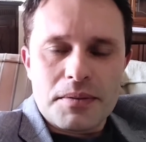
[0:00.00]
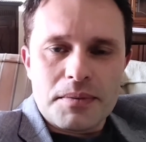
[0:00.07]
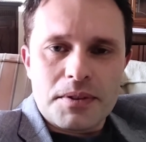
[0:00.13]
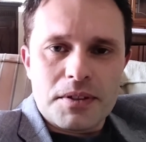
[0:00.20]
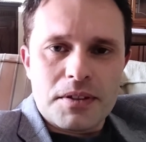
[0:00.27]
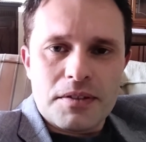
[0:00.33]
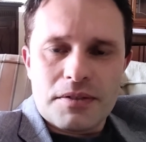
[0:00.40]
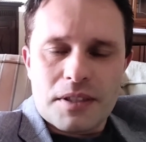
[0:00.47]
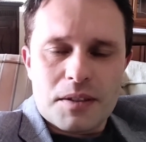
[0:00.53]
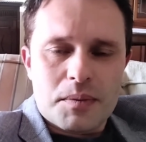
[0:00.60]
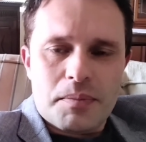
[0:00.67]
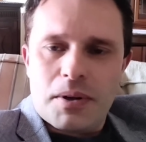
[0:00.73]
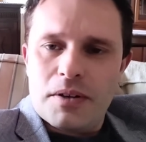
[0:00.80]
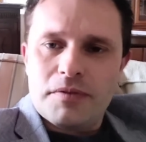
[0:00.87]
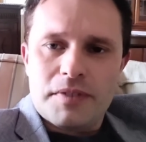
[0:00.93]
themselves, that's
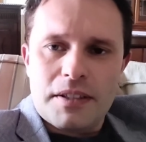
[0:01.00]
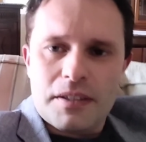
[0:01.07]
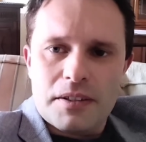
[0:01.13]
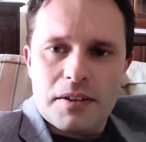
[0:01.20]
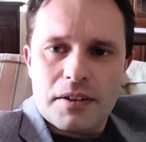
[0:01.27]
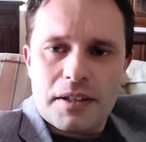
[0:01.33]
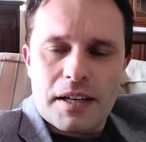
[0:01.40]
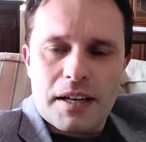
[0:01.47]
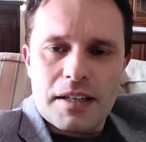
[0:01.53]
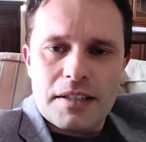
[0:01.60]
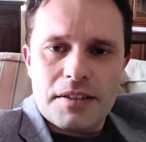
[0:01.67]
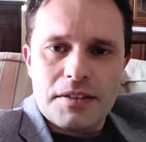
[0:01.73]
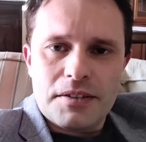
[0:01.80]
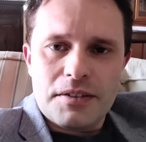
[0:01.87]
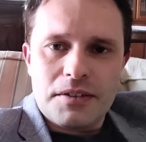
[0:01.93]
perfectly okay.
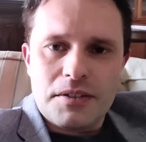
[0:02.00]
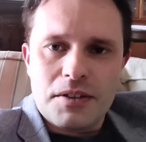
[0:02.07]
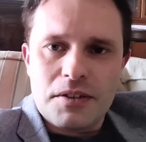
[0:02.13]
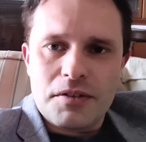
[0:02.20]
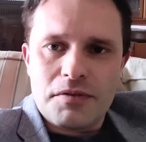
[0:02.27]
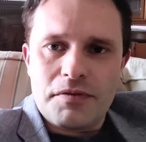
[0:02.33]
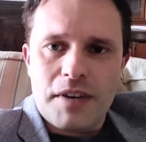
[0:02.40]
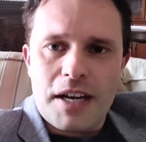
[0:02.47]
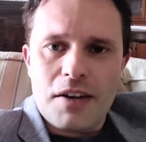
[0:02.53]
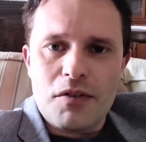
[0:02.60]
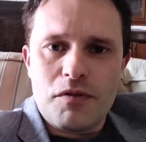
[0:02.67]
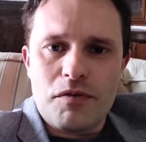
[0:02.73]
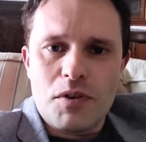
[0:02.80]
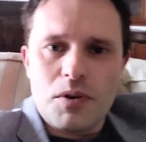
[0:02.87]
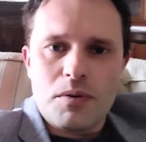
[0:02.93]
You got to fail
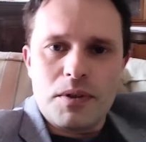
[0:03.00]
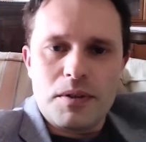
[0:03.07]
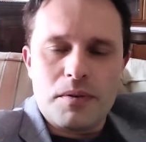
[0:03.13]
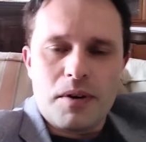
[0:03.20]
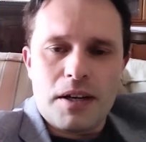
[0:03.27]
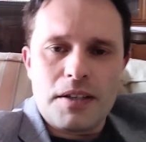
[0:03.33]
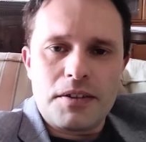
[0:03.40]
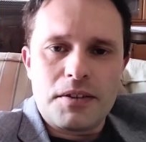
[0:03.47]
forward, right?